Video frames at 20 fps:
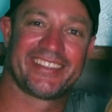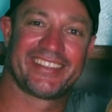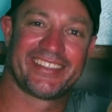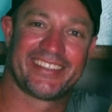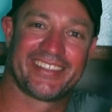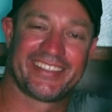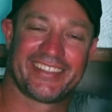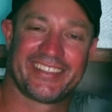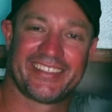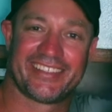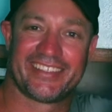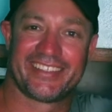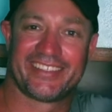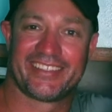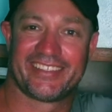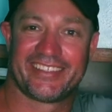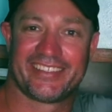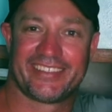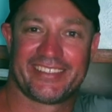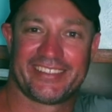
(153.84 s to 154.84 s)

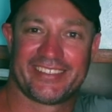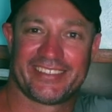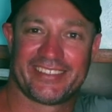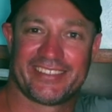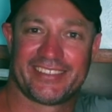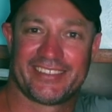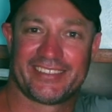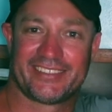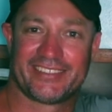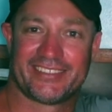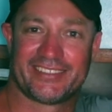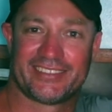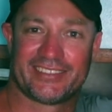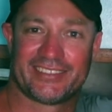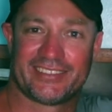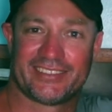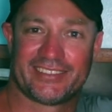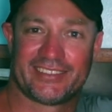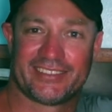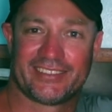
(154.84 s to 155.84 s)

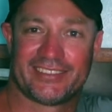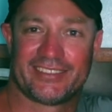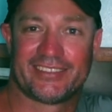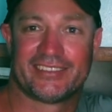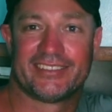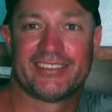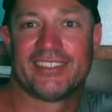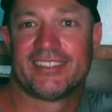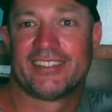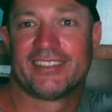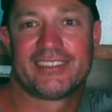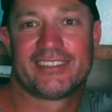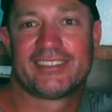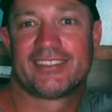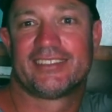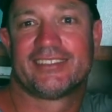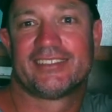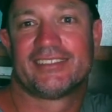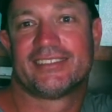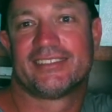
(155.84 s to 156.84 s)

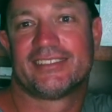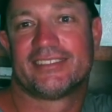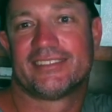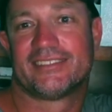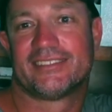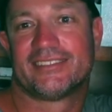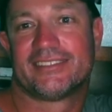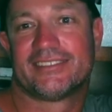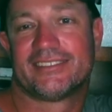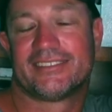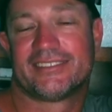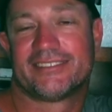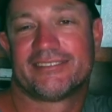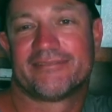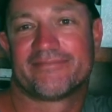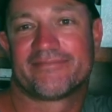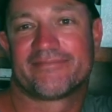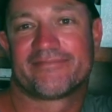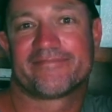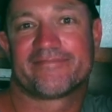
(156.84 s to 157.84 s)

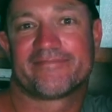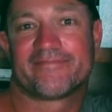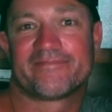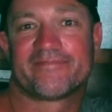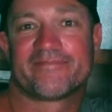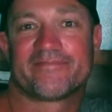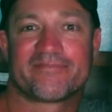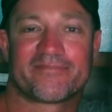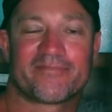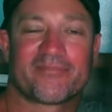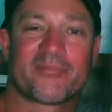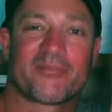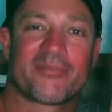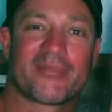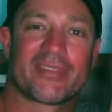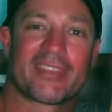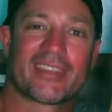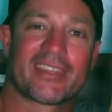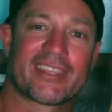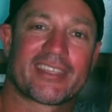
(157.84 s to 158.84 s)

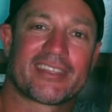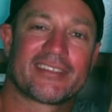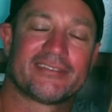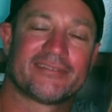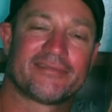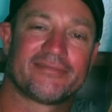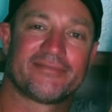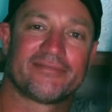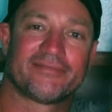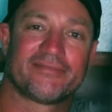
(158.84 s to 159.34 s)
(silent)